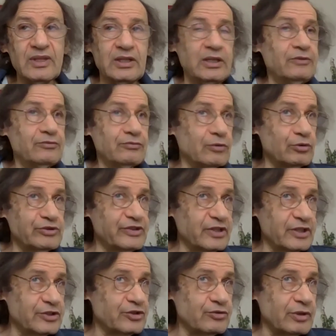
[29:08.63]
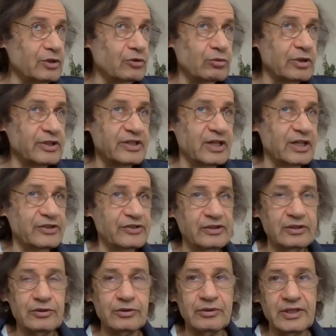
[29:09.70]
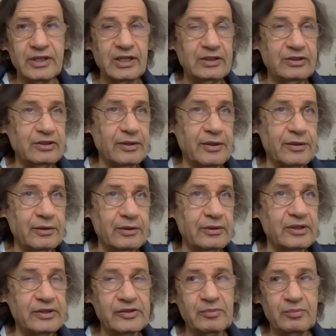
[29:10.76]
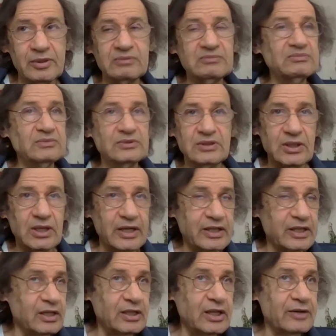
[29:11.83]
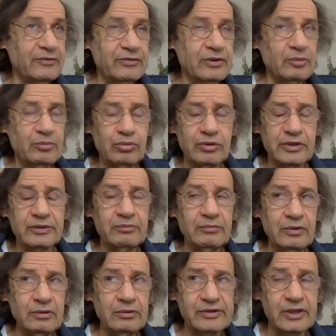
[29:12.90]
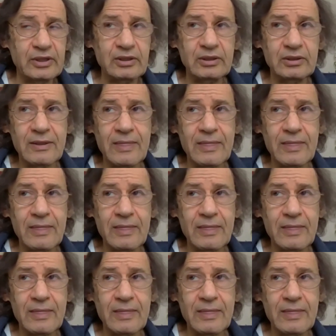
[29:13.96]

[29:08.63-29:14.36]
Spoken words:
He even wrote 6 string quartets during the 1830s, but again, not very important music.